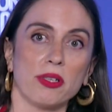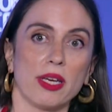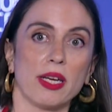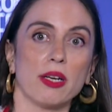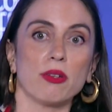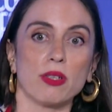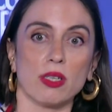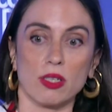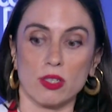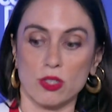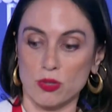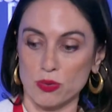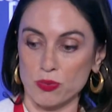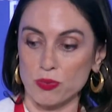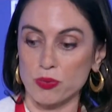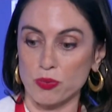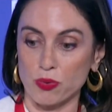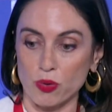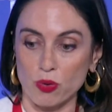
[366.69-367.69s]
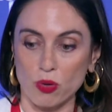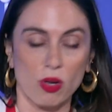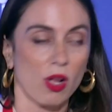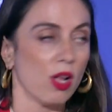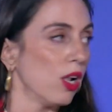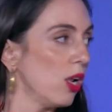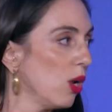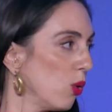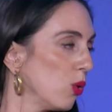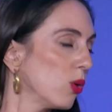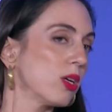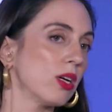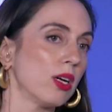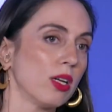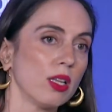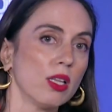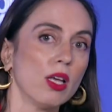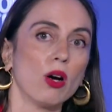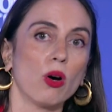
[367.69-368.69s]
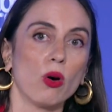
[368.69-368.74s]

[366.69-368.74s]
areas for local